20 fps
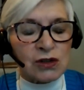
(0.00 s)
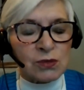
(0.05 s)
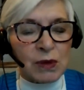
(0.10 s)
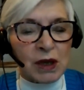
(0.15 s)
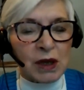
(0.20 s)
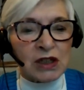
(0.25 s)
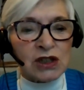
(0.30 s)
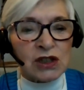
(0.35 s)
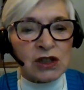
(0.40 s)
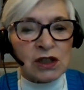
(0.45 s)
you
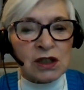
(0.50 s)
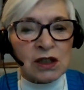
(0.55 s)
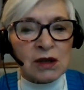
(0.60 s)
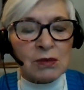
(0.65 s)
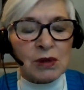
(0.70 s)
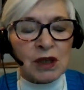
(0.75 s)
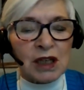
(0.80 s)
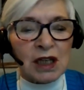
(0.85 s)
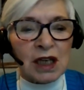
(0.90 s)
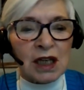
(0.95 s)
mentioned,
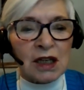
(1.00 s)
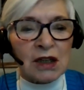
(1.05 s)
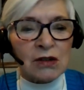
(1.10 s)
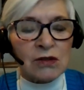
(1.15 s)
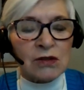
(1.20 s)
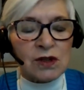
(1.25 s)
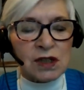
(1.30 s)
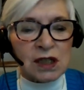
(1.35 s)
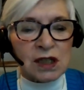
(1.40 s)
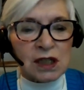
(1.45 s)
the bnei
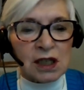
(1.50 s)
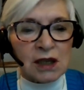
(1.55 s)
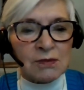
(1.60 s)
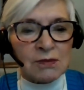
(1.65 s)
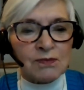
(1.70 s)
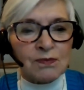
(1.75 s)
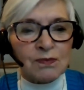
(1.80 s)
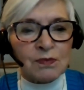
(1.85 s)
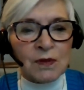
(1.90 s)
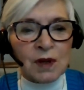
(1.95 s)
anusim,